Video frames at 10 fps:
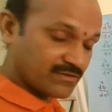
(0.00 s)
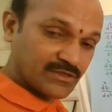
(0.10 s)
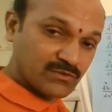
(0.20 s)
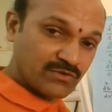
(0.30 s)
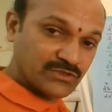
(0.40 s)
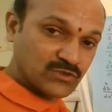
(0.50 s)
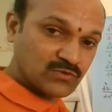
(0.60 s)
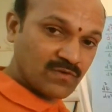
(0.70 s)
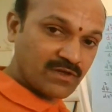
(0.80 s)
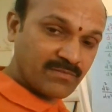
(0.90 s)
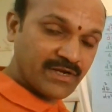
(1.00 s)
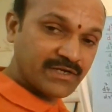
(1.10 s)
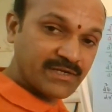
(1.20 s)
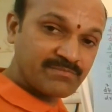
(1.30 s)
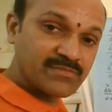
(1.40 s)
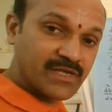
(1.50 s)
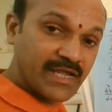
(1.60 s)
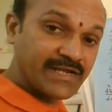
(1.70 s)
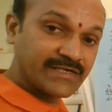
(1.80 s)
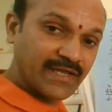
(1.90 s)
into h square by
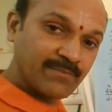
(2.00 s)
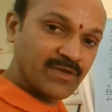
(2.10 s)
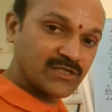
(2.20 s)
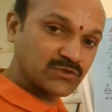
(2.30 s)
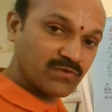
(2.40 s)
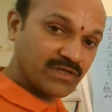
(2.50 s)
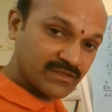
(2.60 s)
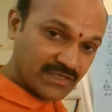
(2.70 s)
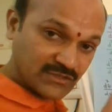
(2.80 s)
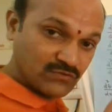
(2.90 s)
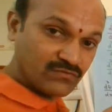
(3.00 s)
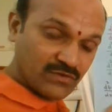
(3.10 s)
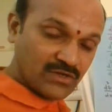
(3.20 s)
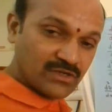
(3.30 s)
8ml square in case of